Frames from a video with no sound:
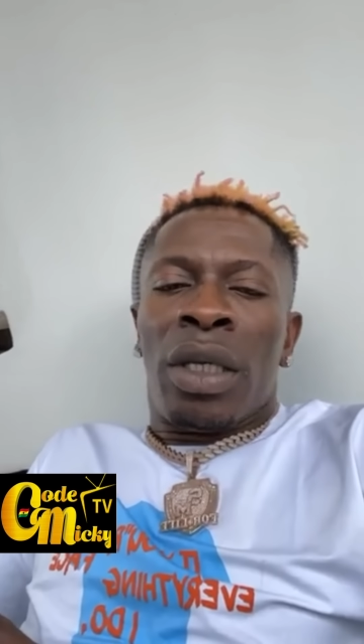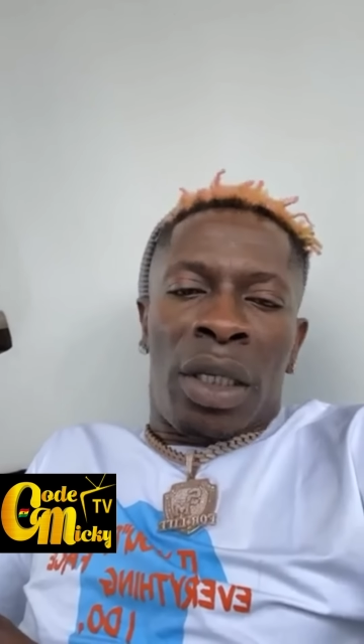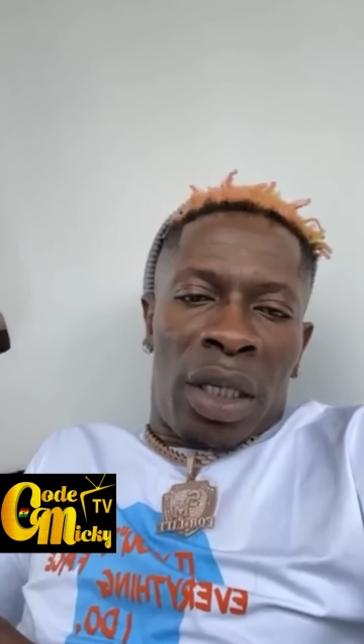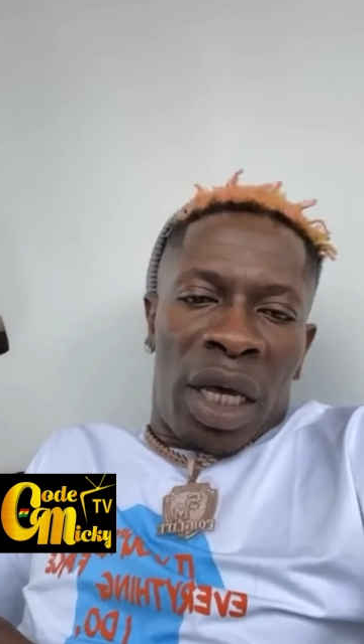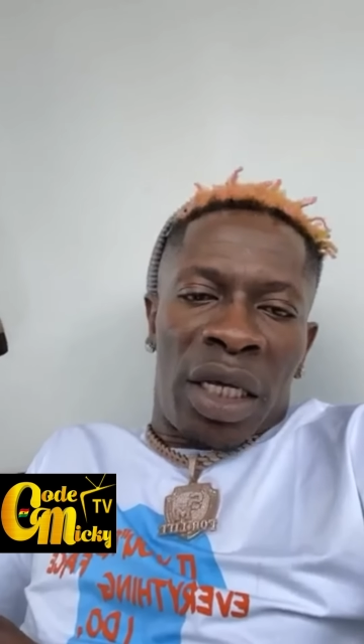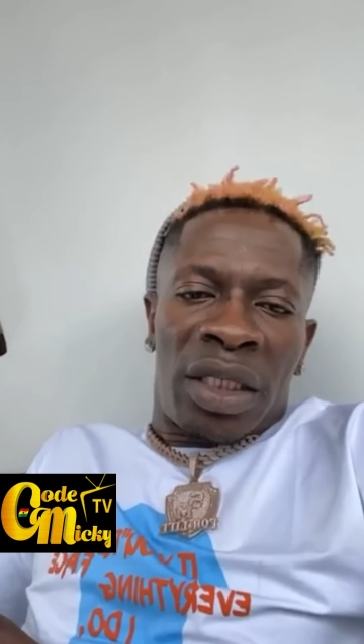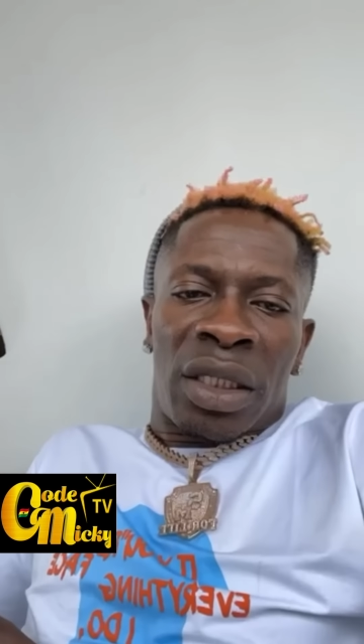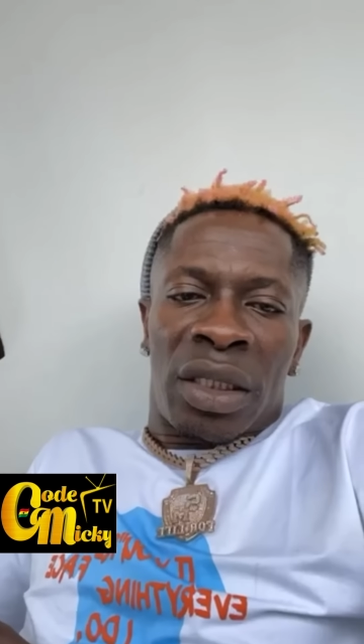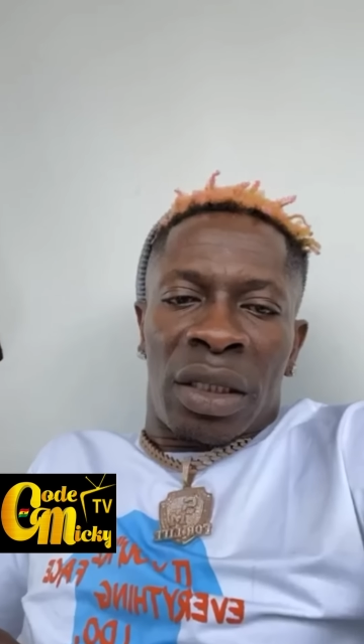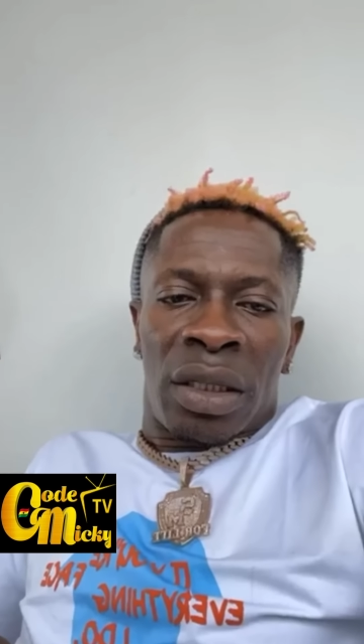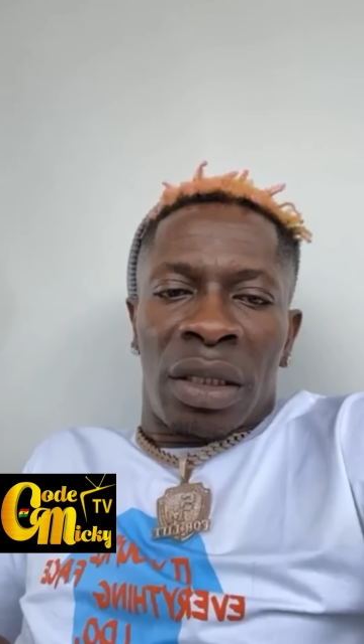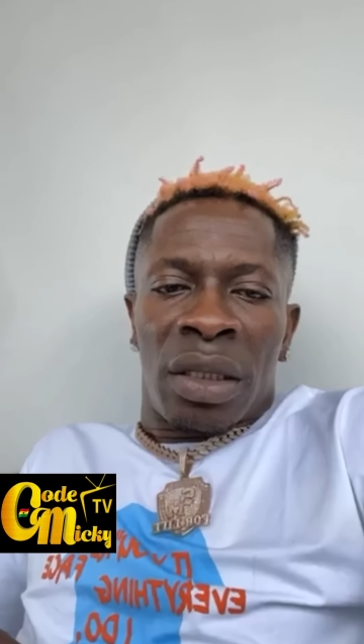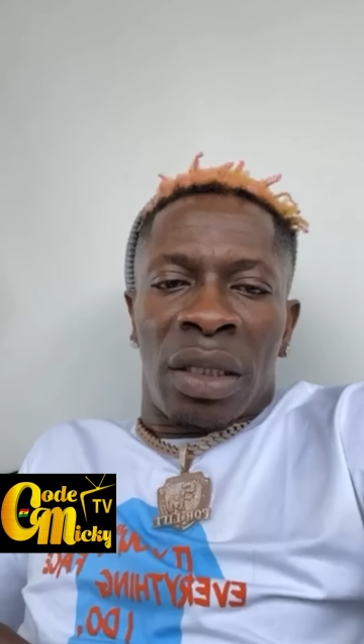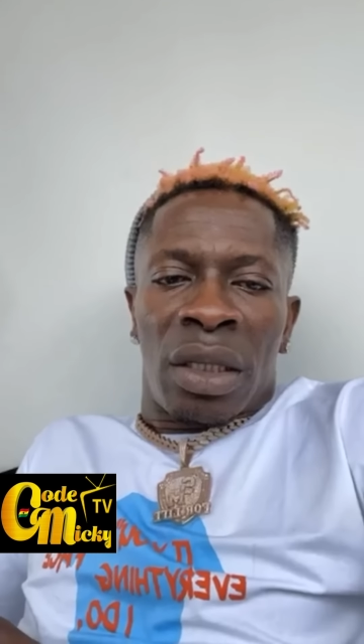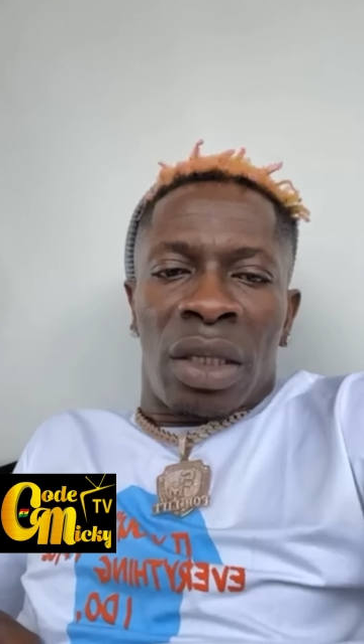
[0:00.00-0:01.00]
Yes,
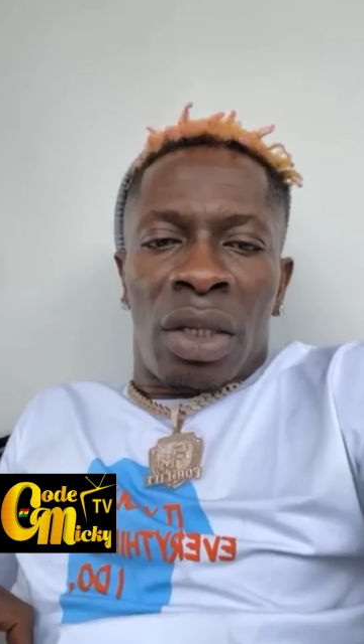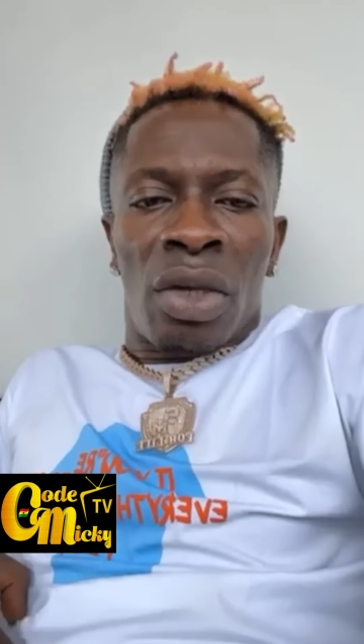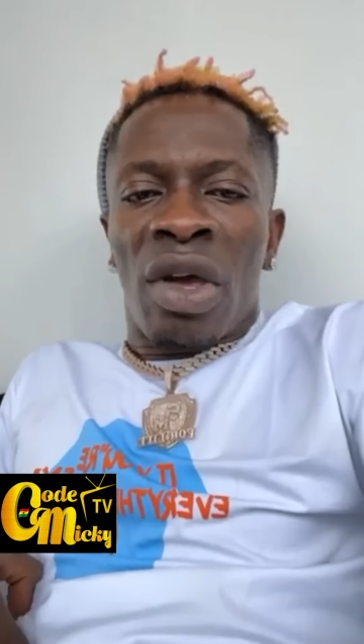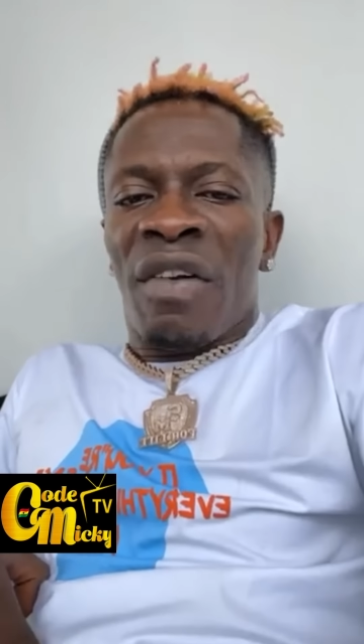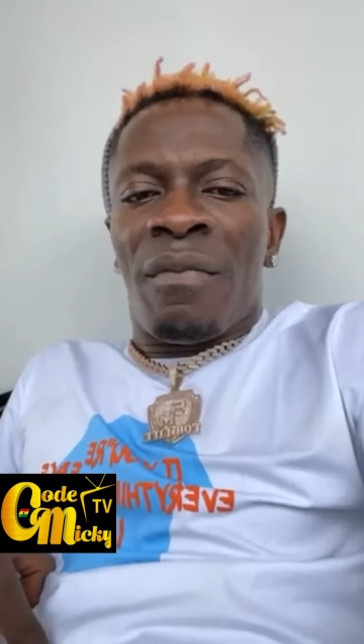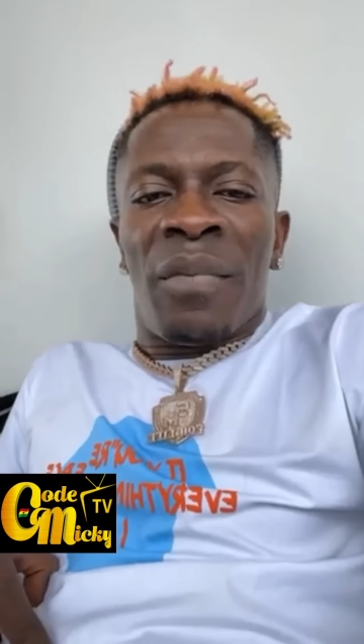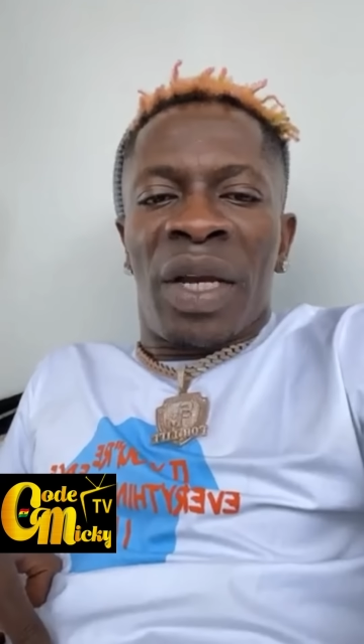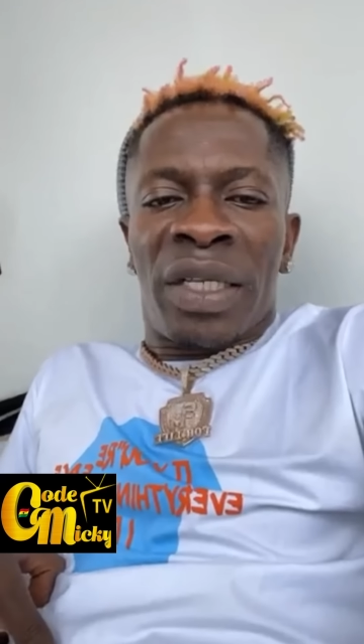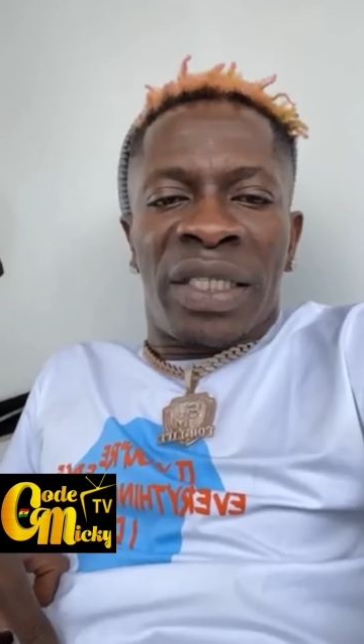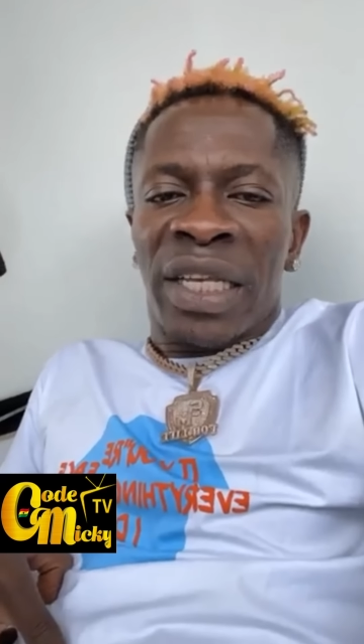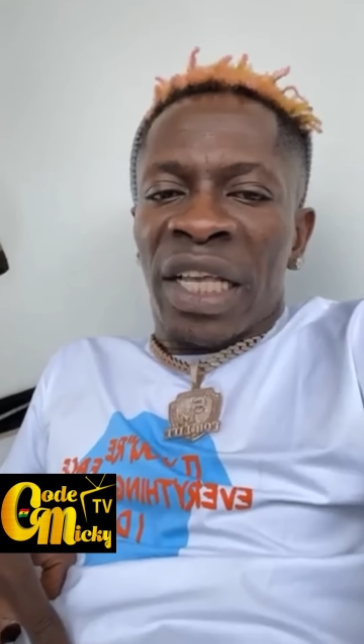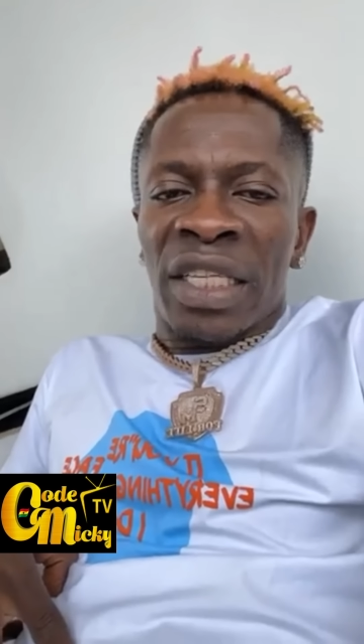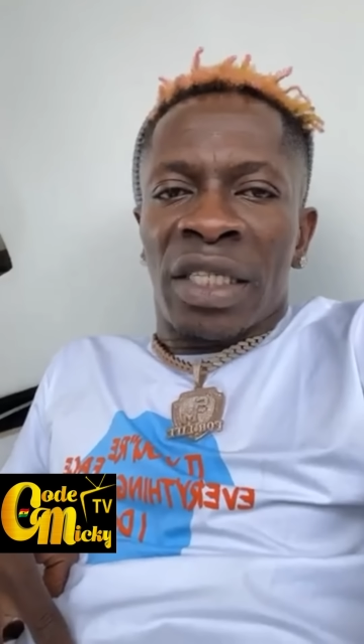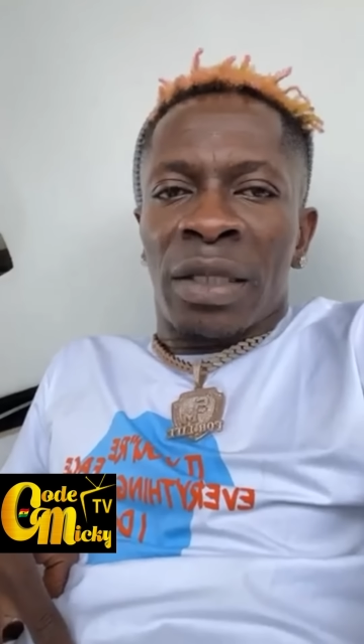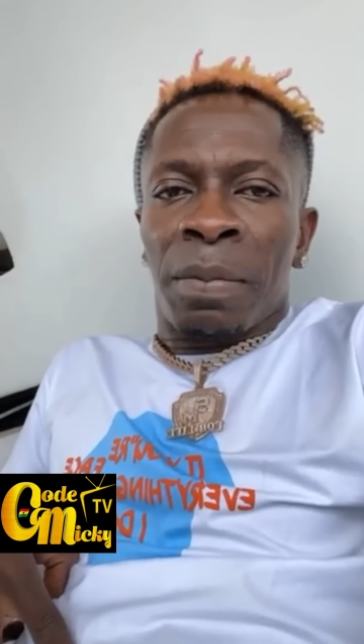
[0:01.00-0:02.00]
you have made
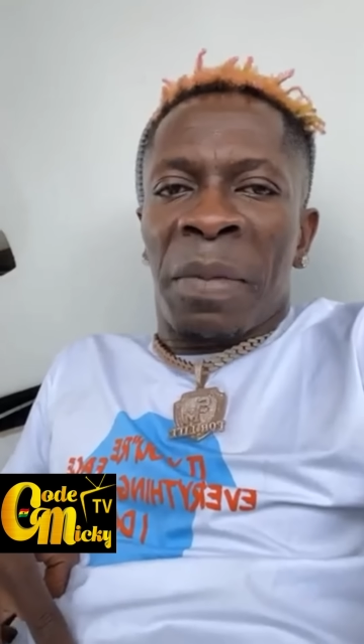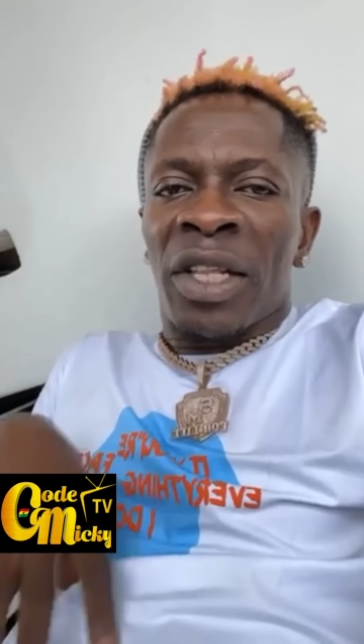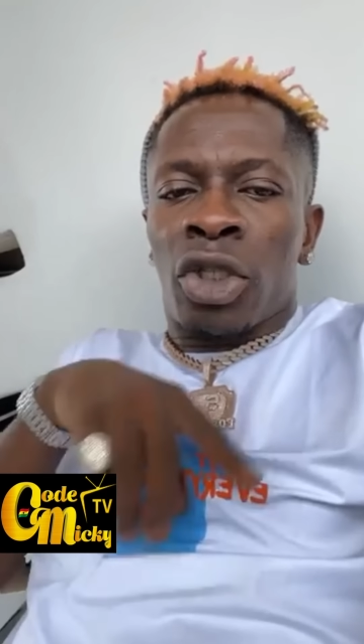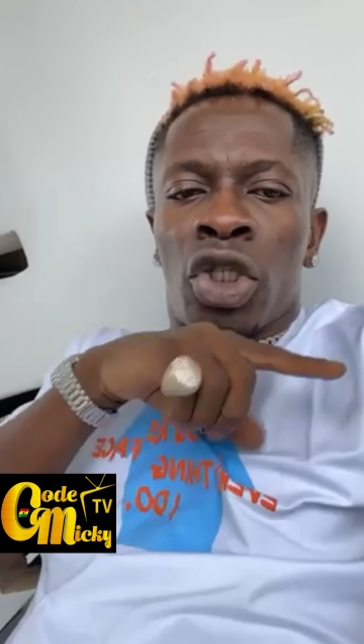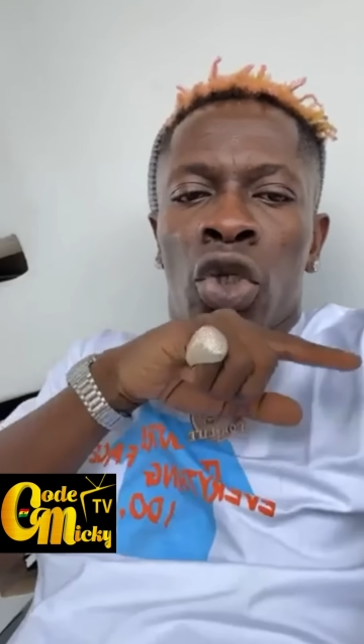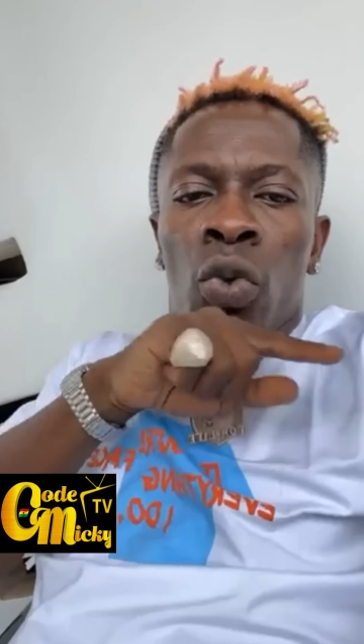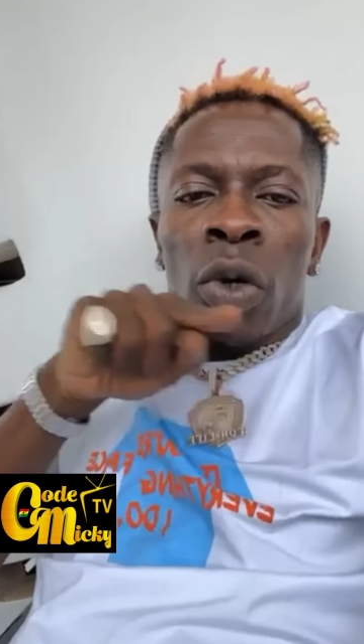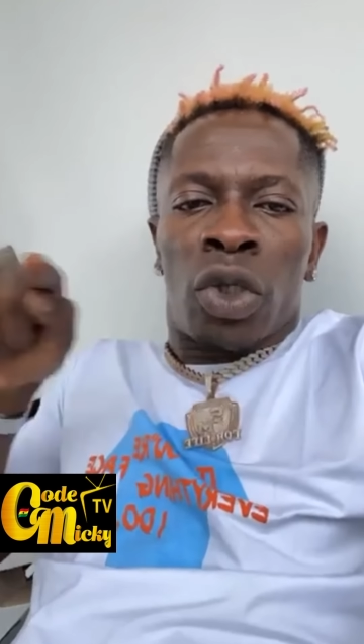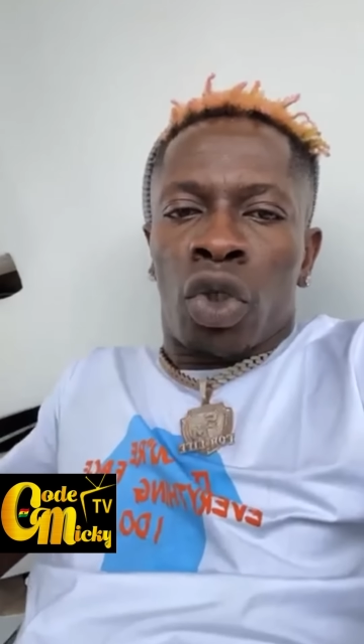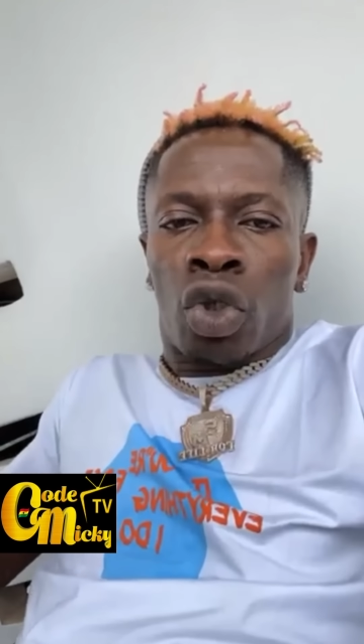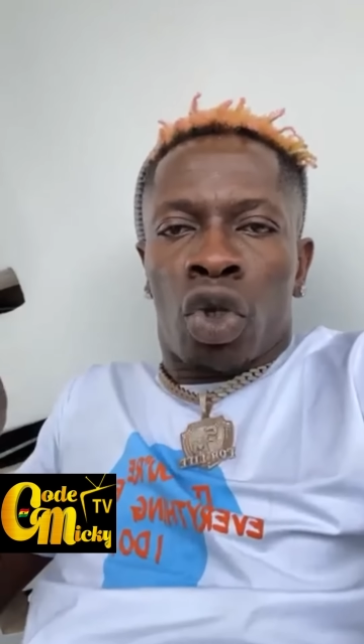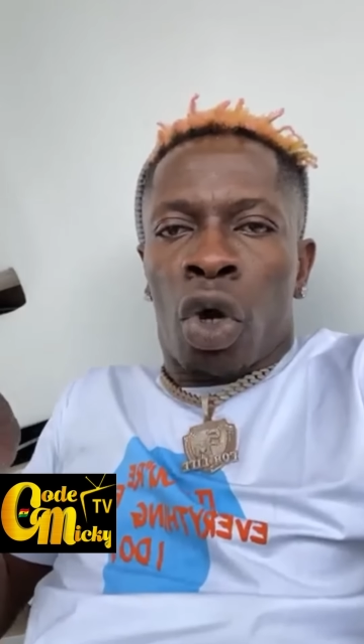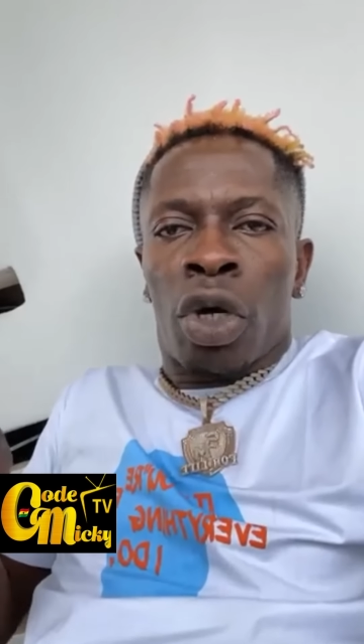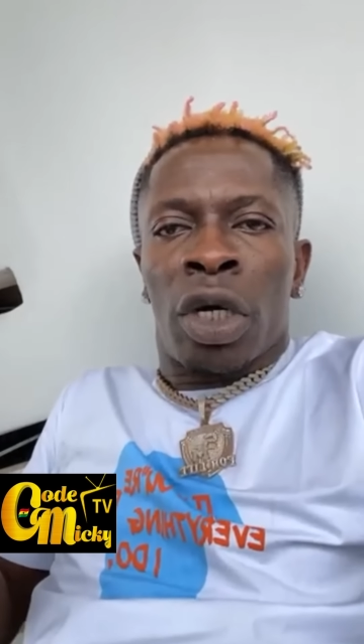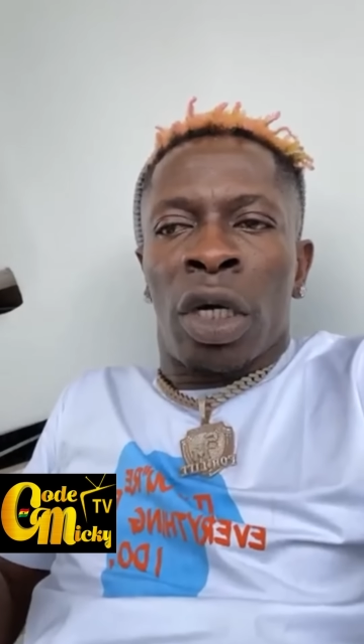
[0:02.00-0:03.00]
sense, but see what you
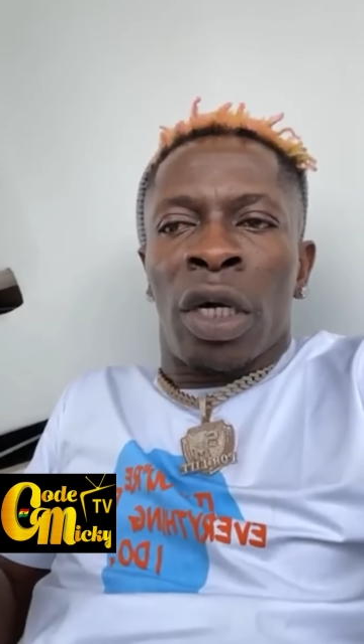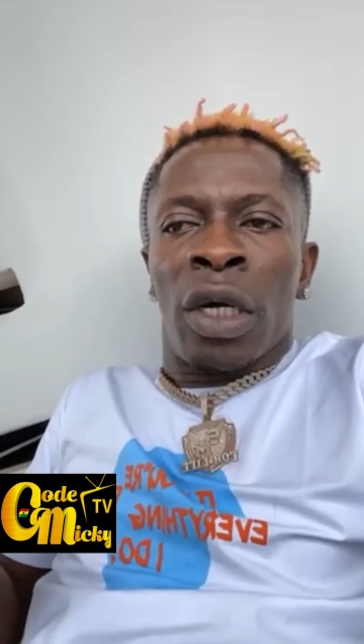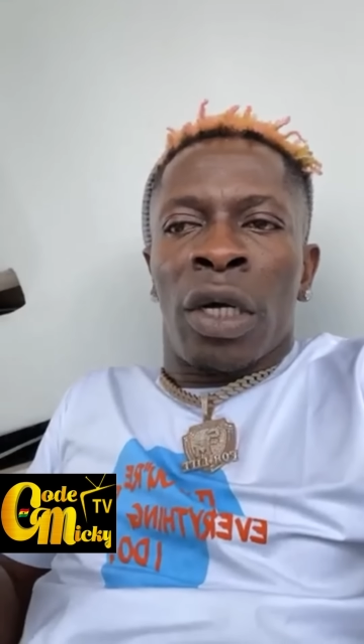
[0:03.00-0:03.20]
talk.